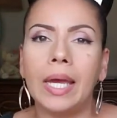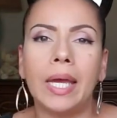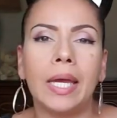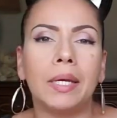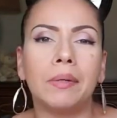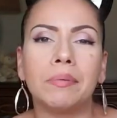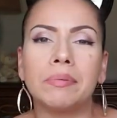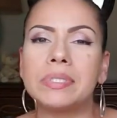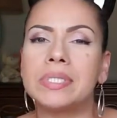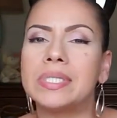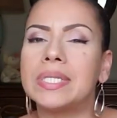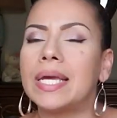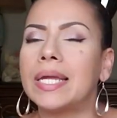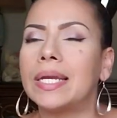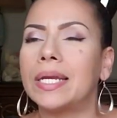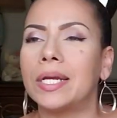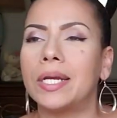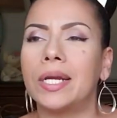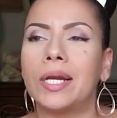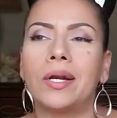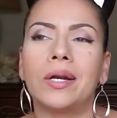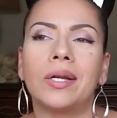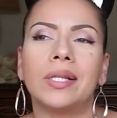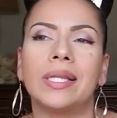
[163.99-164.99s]
He was standing
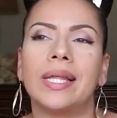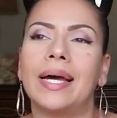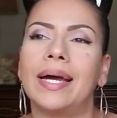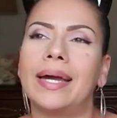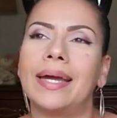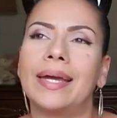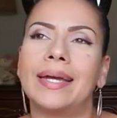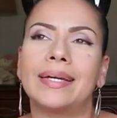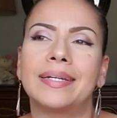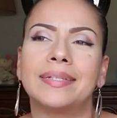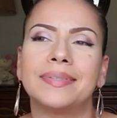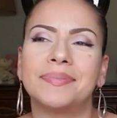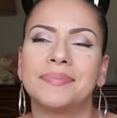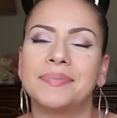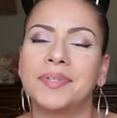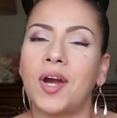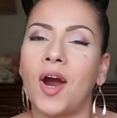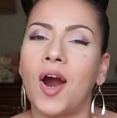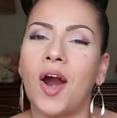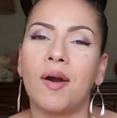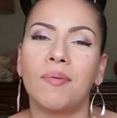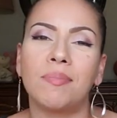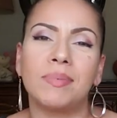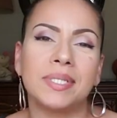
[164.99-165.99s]
there like,
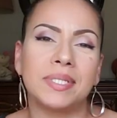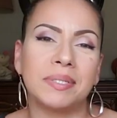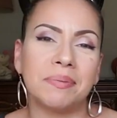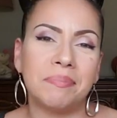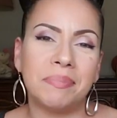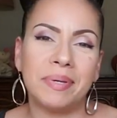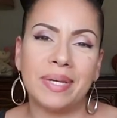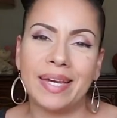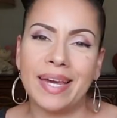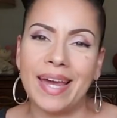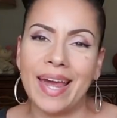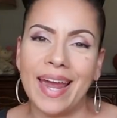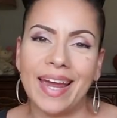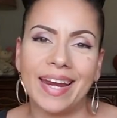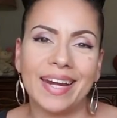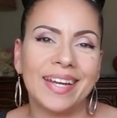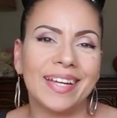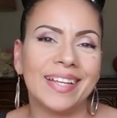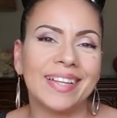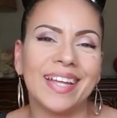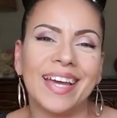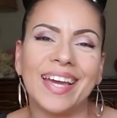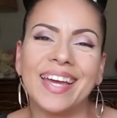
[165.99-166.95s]
karma's a bee, ain't it?